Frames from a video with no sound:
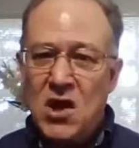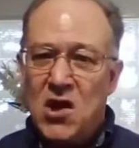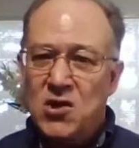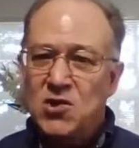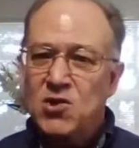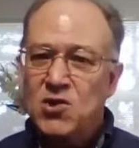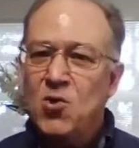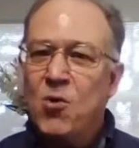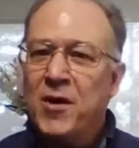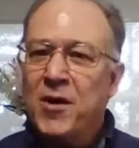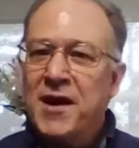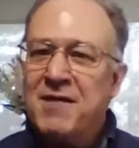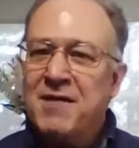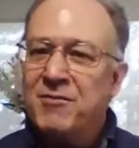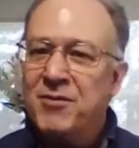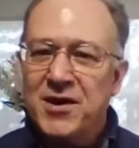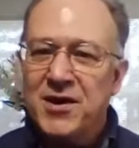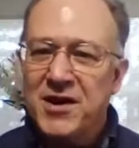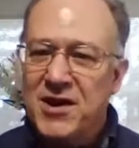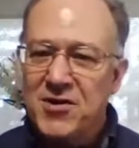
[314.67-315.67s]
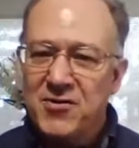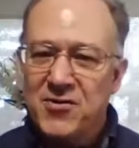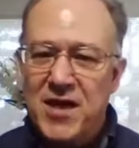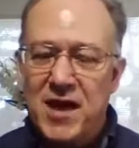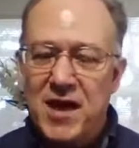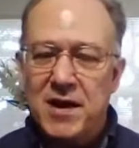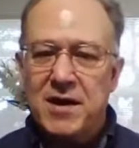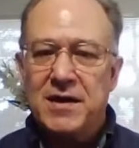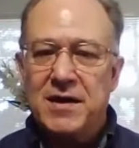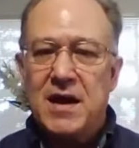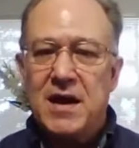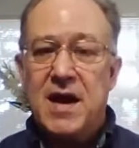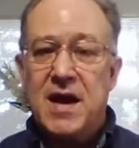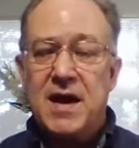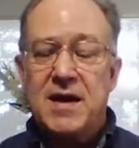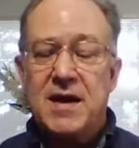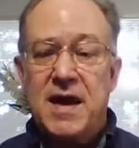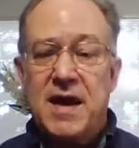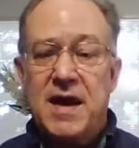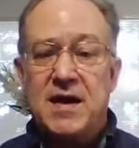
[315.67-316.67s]
You are never going to hear that
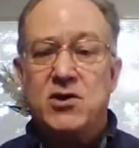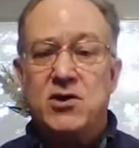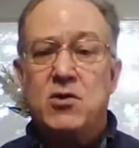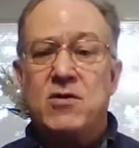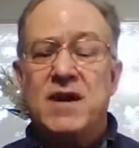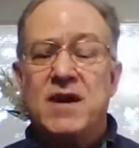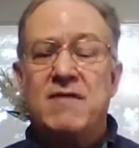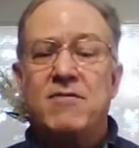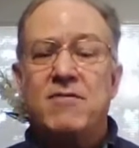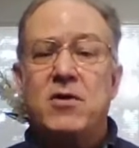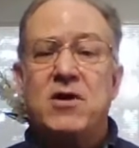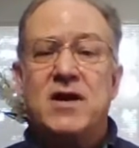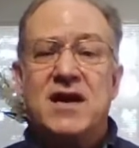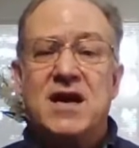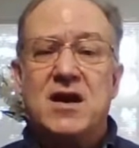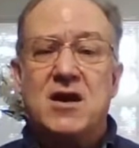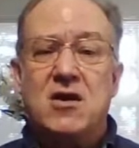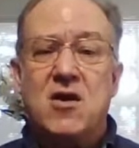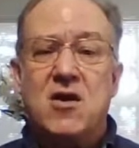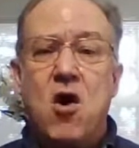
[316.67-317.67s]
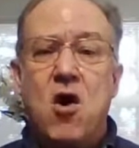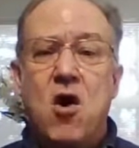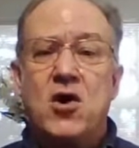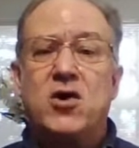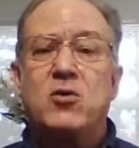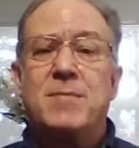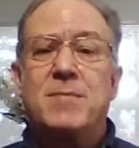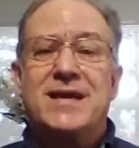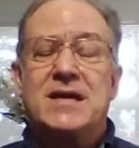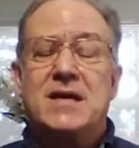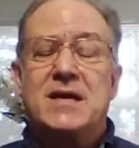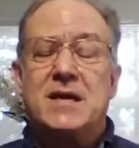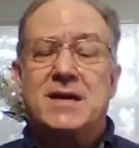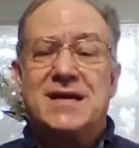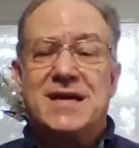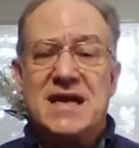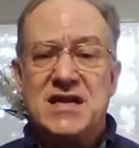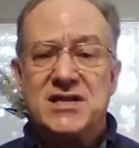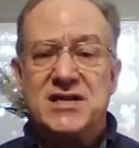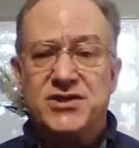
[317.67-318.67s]
online, and you're never going to hear an argument
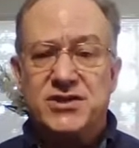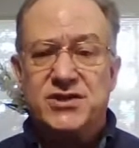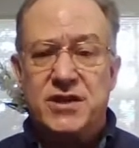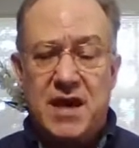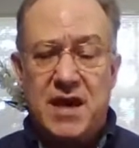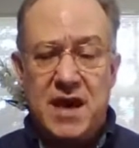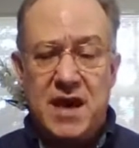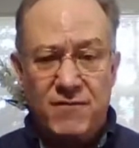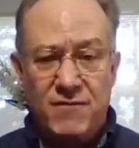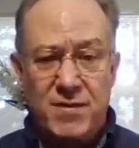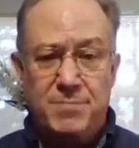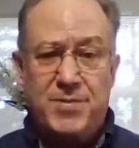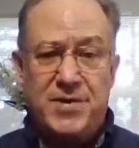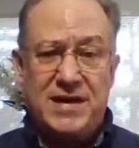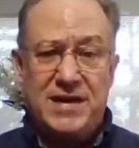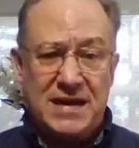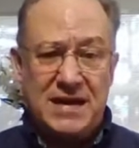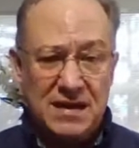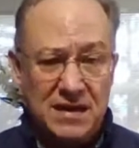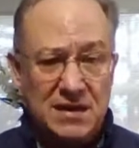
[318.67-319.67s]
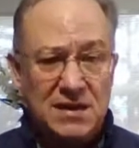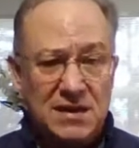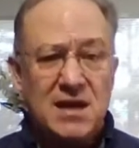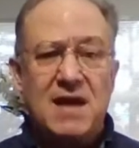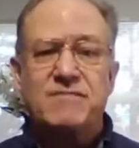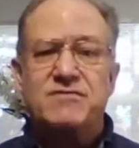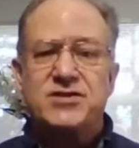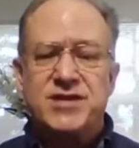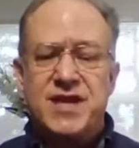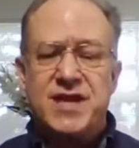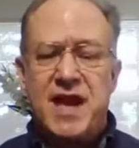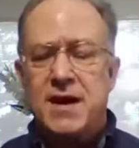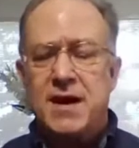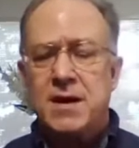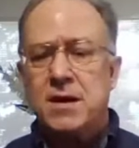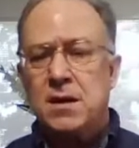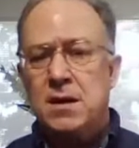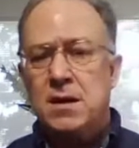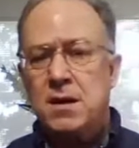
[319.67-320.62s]
against it. Everybody loves that.